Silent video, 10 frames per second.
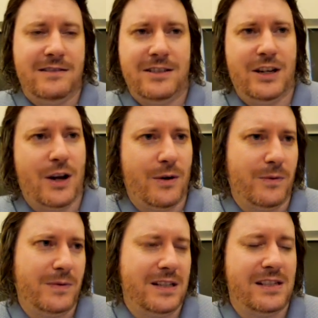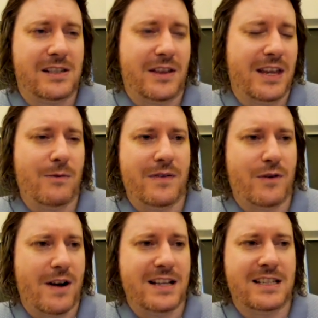you know, this is a thing we've
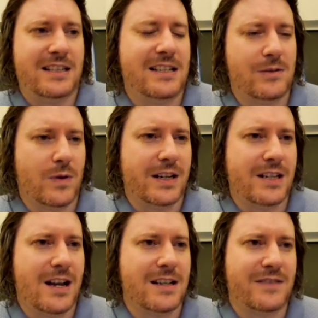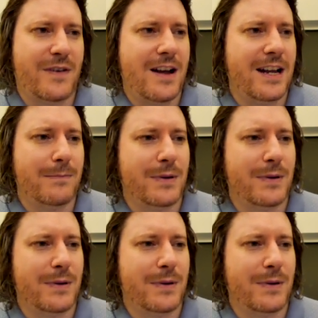created, this is what it does, fine.